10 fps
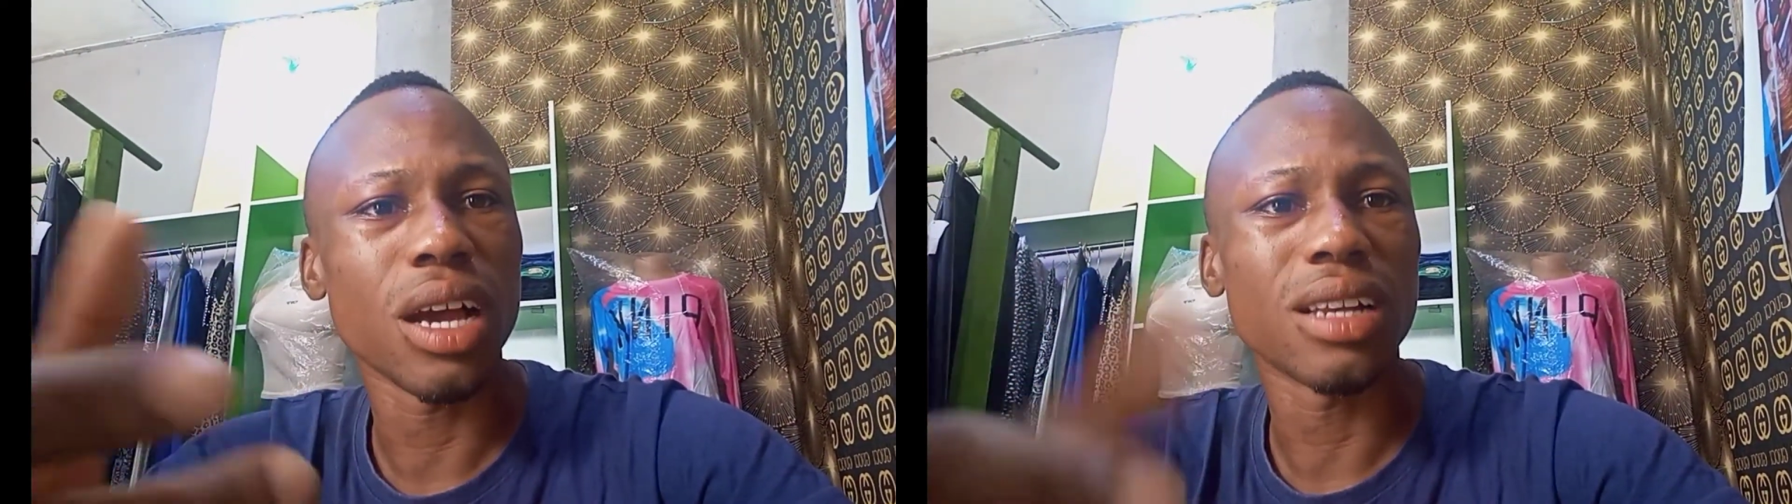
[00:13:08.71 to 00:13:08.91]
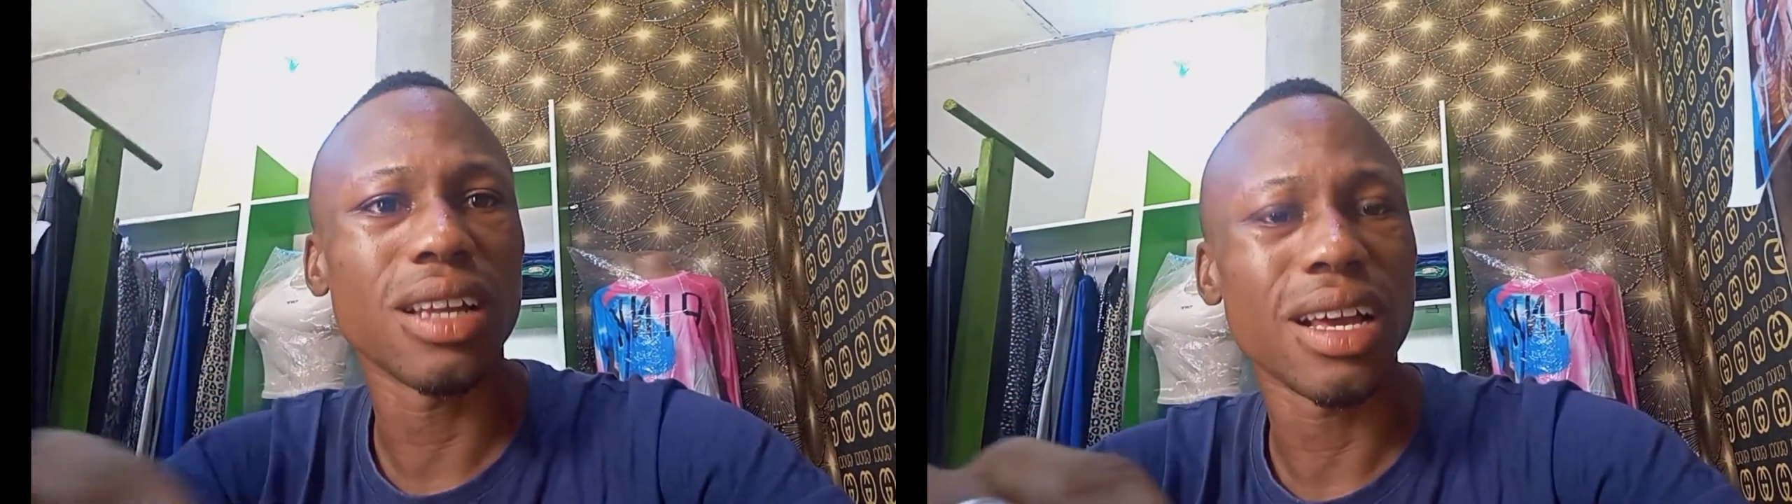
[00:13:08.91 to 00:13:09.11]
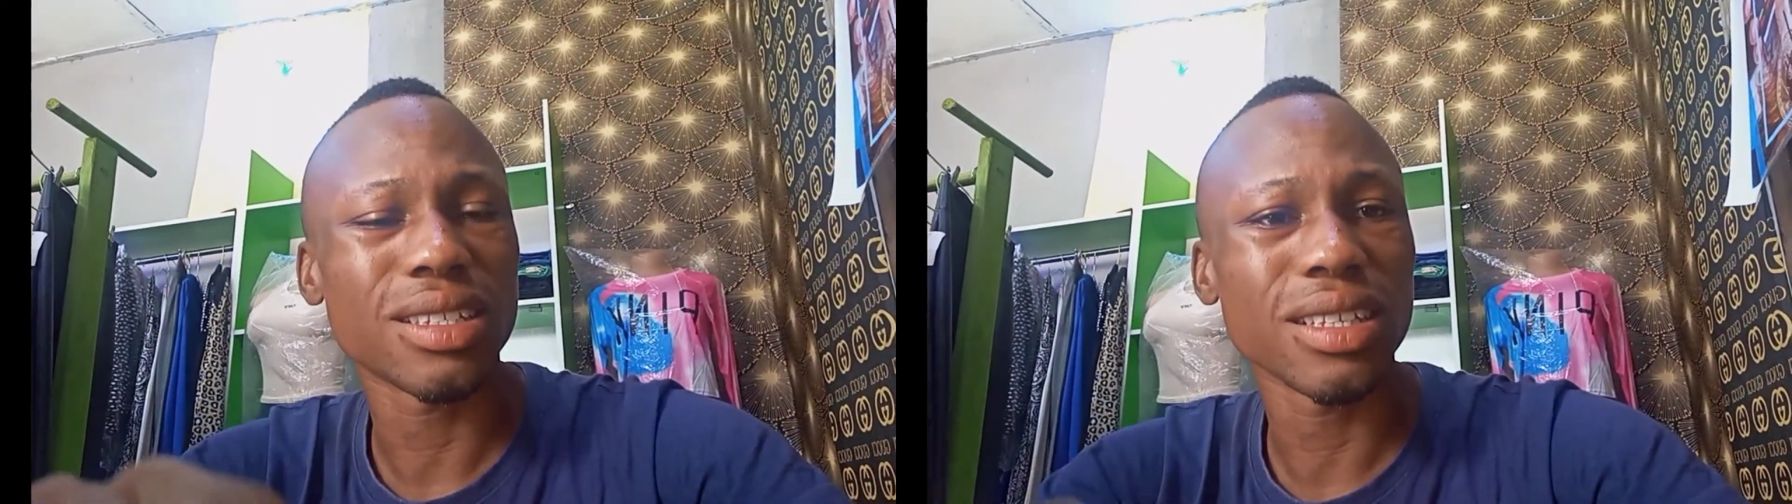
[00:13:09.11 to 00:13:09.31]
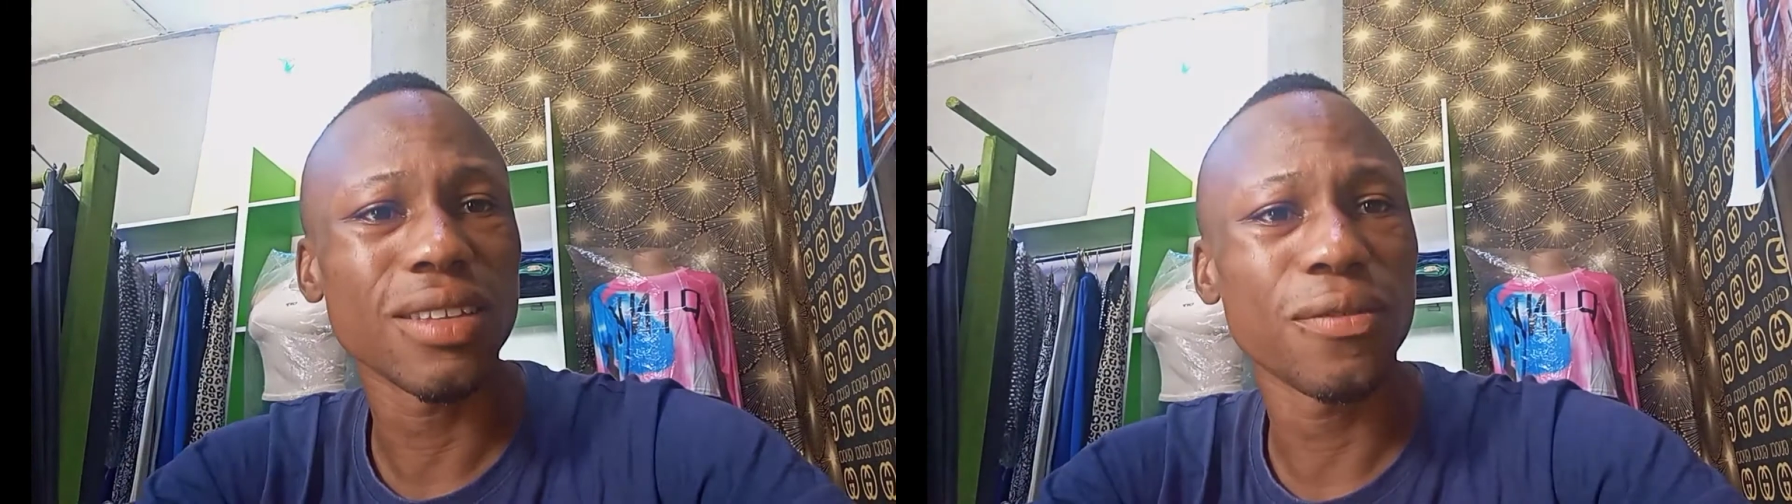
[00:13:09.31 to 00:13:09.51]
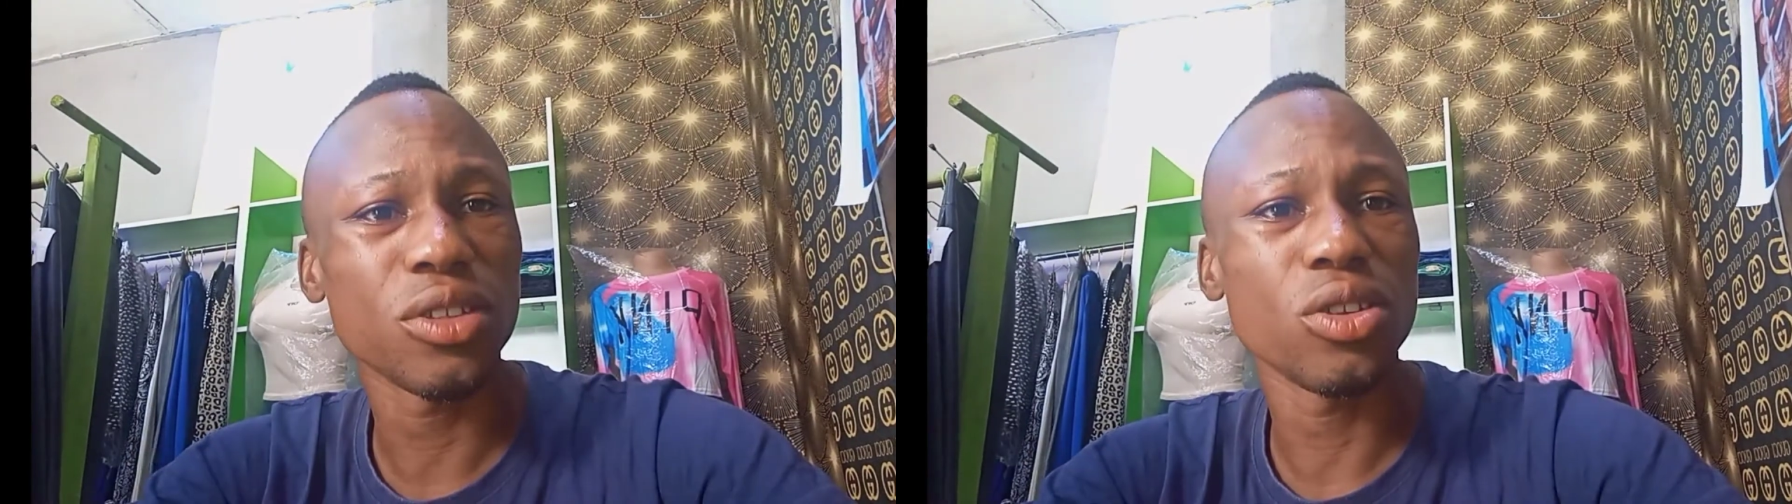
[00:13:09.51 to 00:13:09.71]
and I
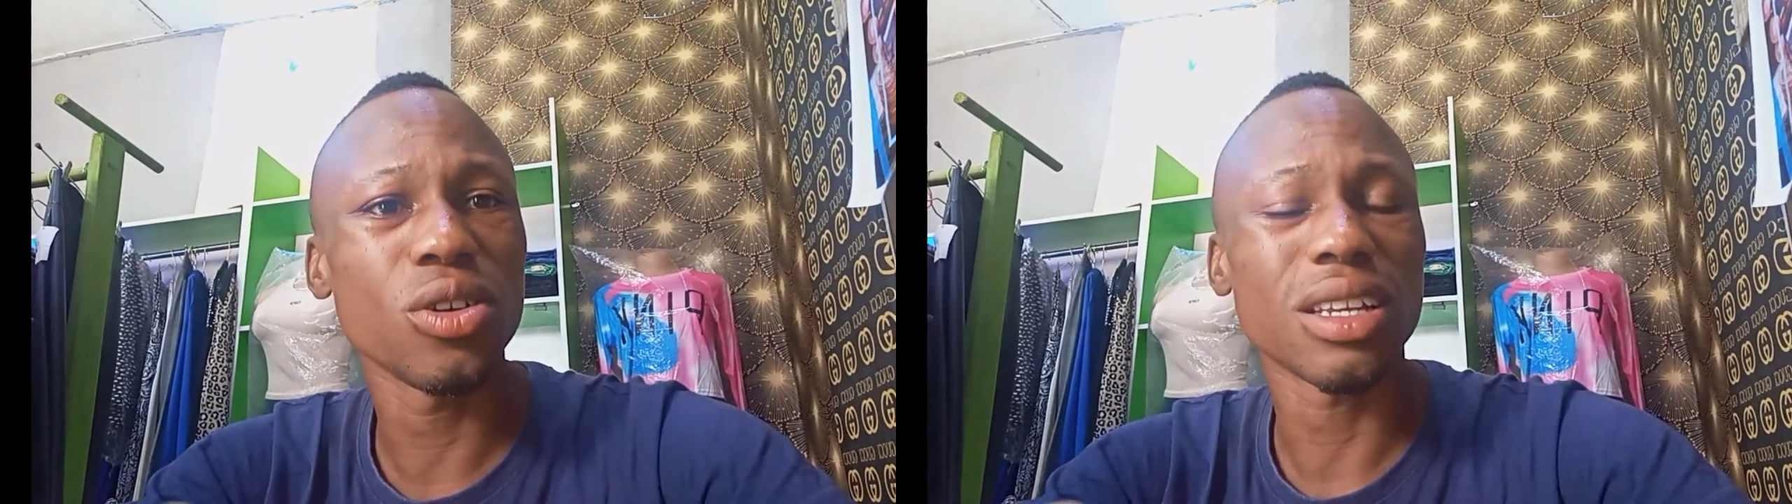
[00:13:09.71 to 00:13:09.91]
sent a video